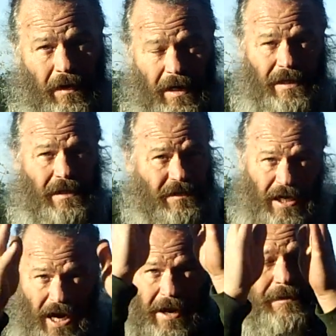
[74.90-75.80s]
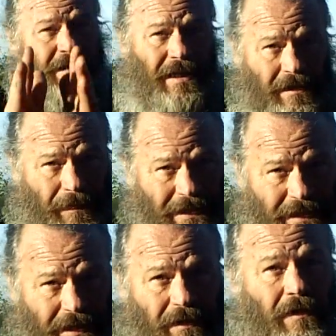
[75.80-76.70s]
All right, time is not the
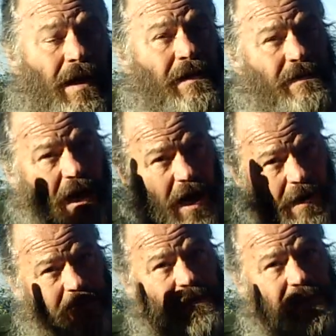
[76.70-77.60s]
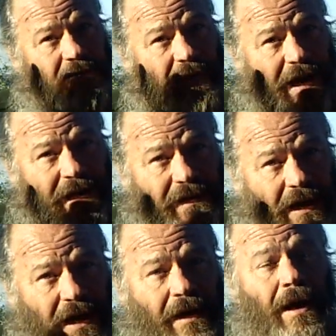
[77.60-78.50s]
big deal. Time is a dividing
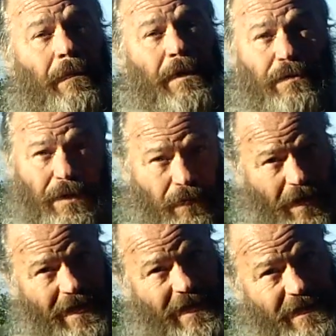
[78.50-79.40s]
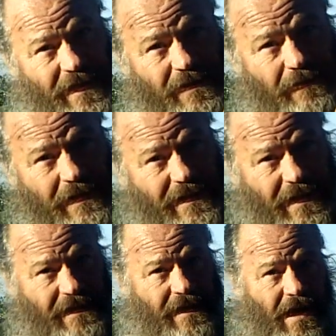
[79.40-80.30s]
line between what needs us to
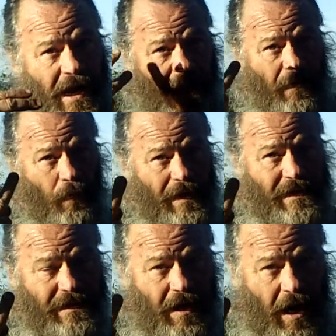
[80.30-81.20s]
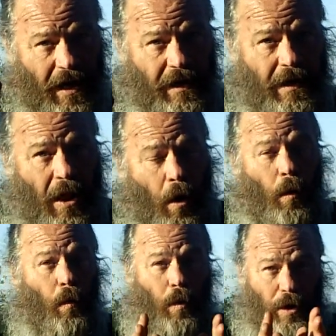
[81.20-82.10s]
exist and what does not.
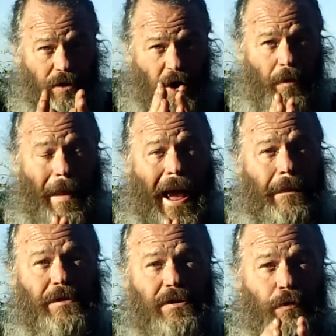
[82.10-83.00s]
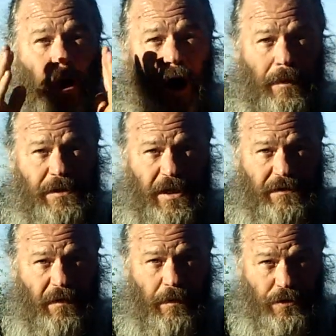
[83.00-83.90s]
Words are maps to
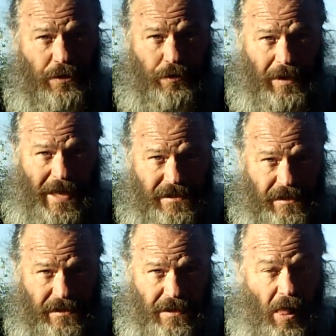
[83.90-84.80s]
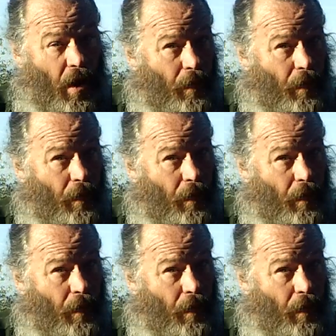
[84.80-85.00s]
objects from those two classes.